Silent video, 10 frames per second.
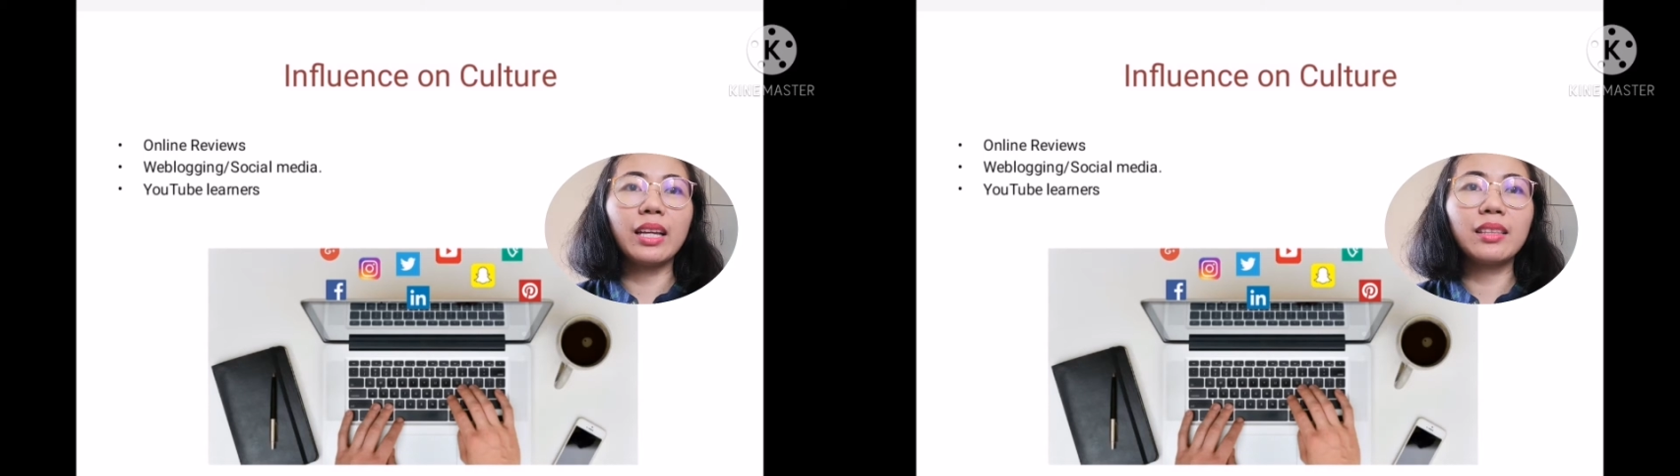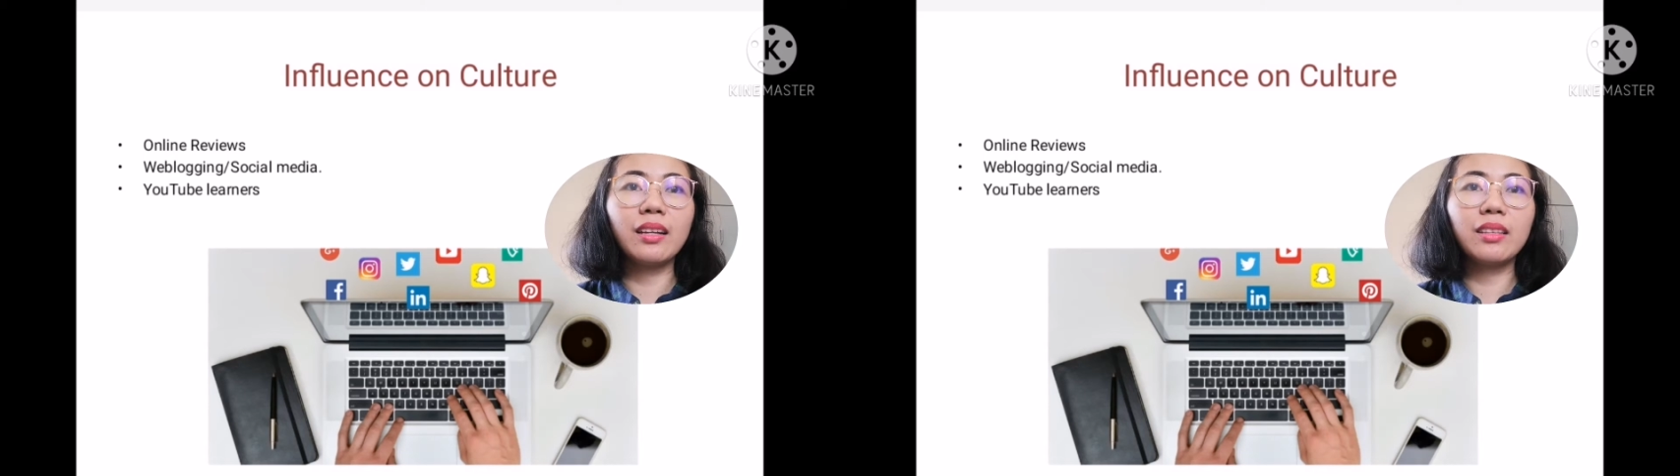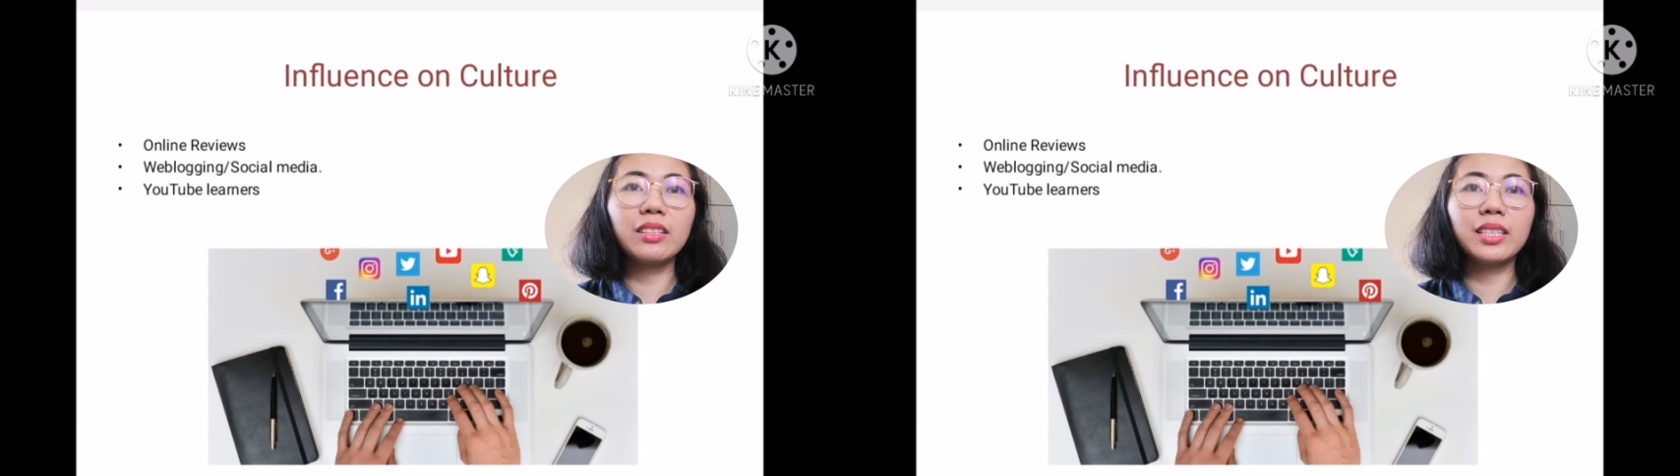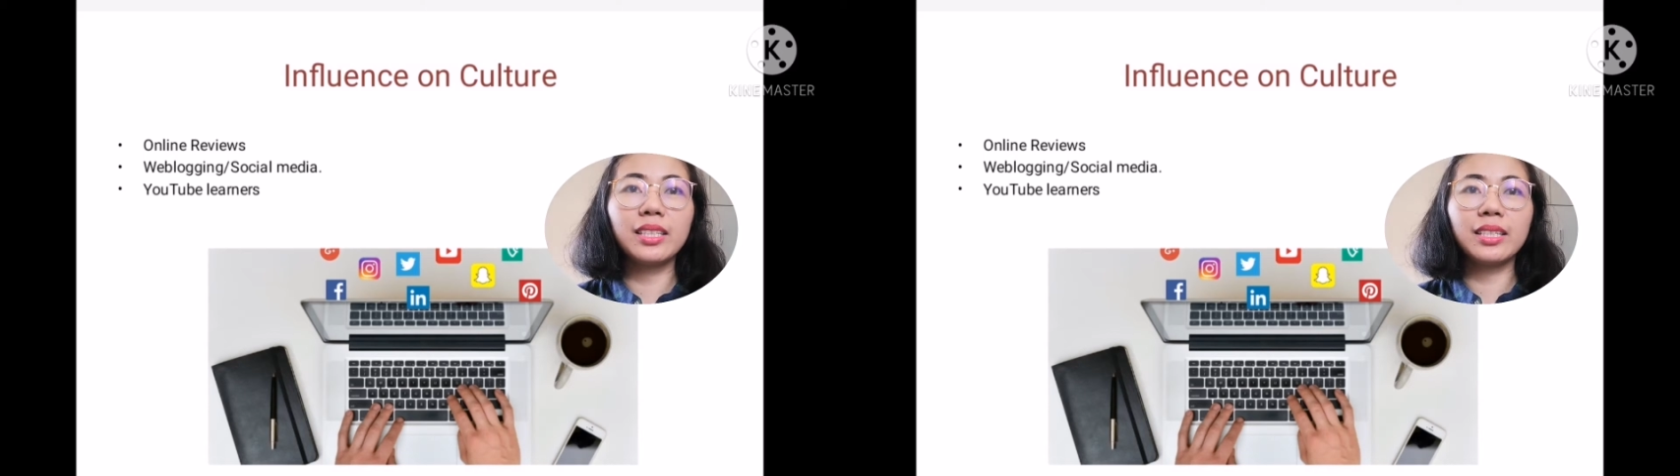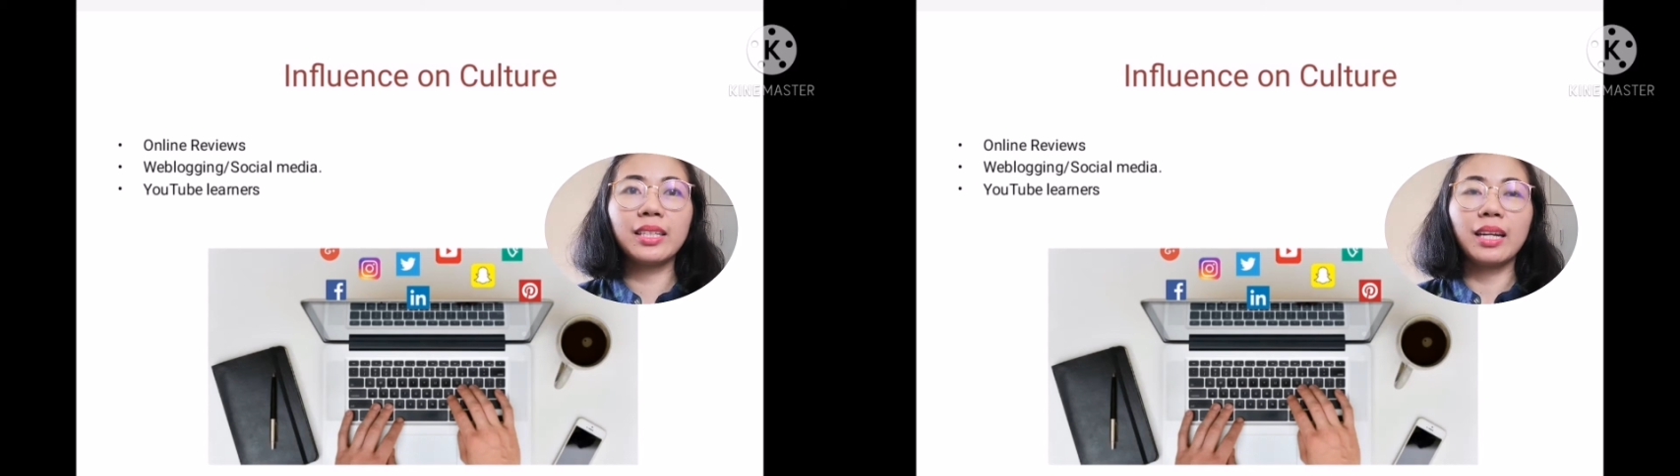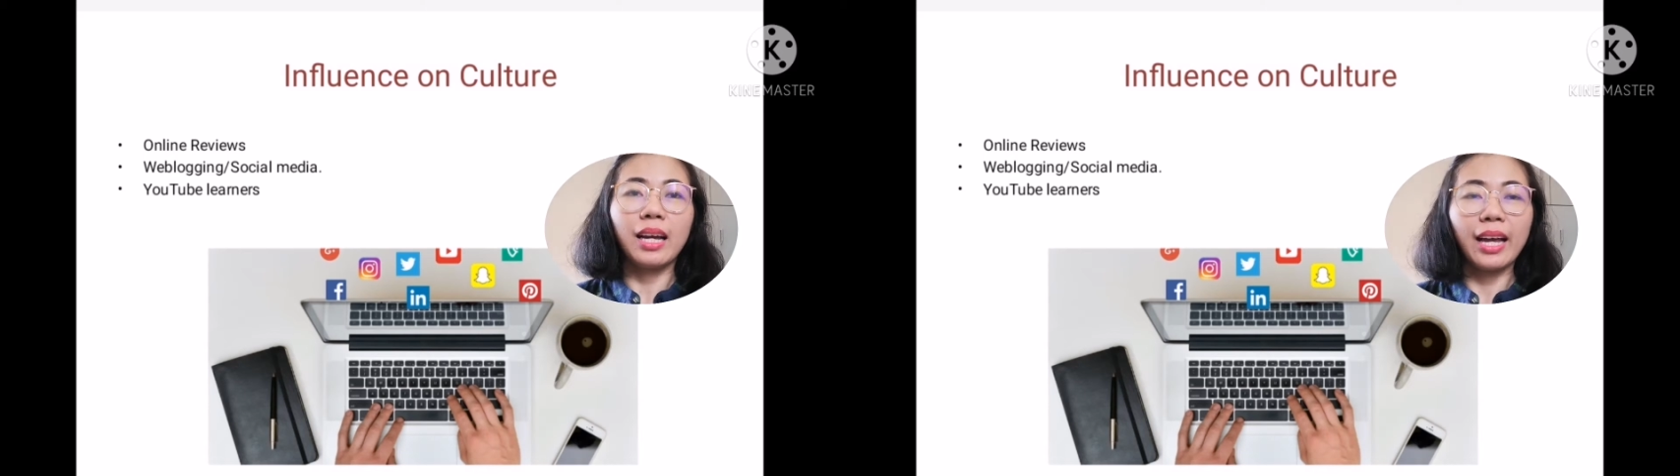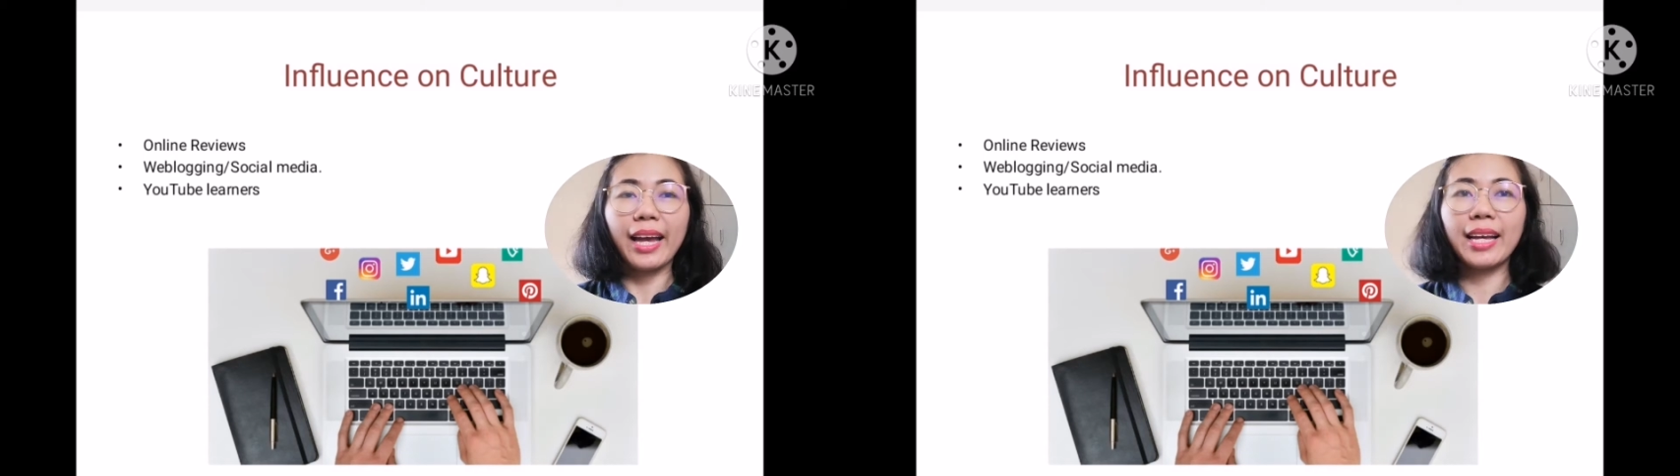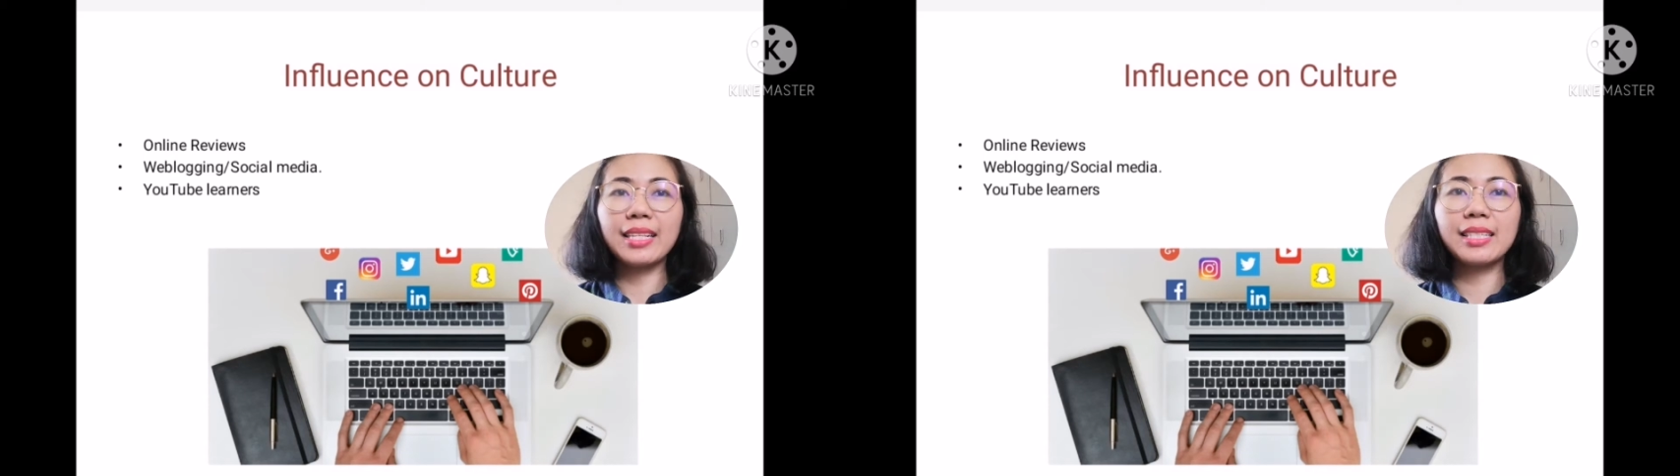the technology